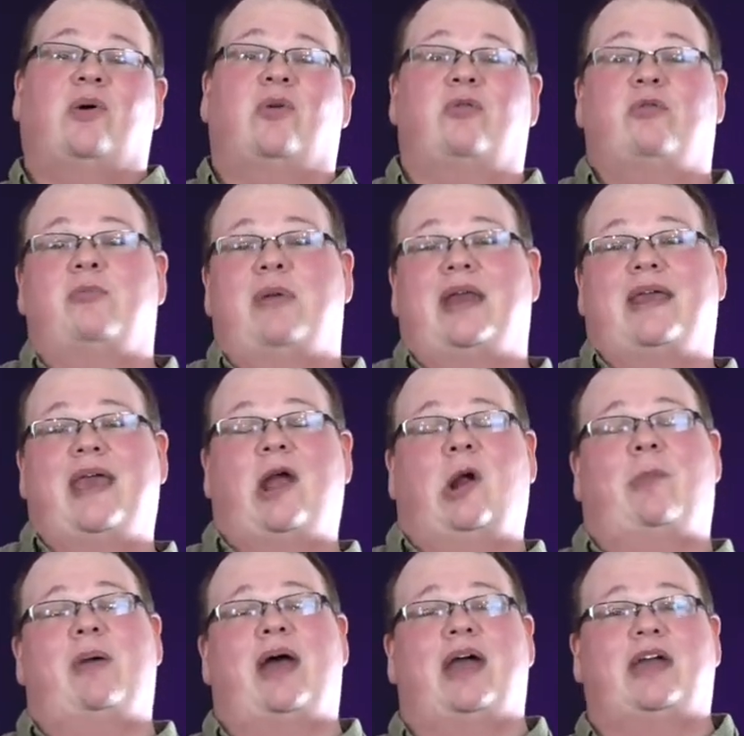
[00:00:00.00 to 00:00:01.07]
or we made
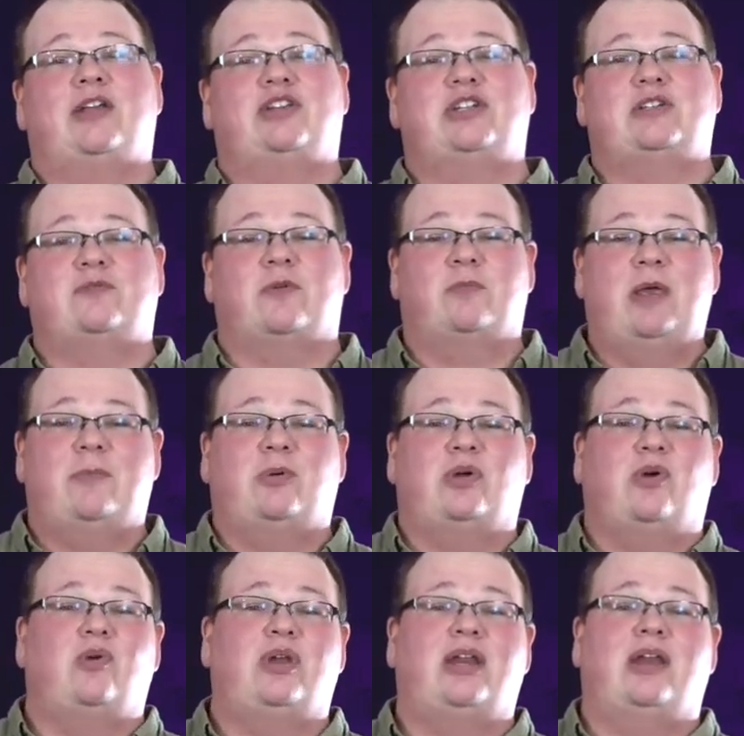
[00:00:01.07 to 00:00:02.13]
care packages for people
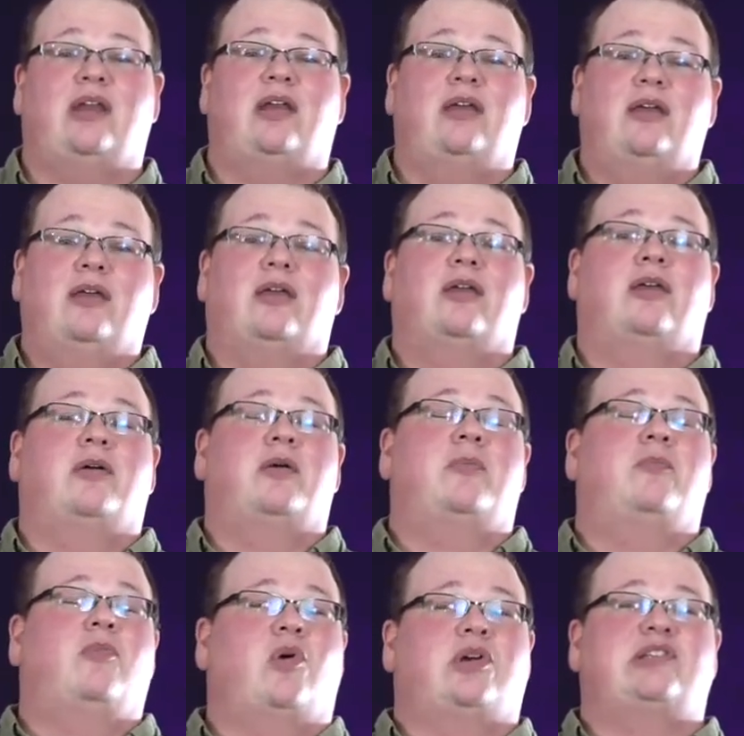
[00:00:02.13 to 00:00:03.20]
who needed
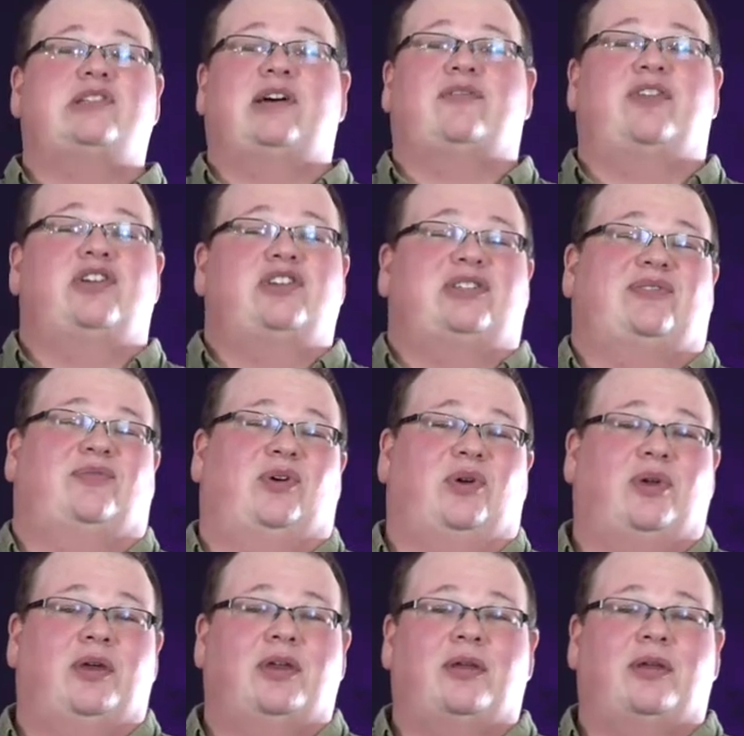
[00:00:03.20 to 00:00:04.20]
more stuff than just food.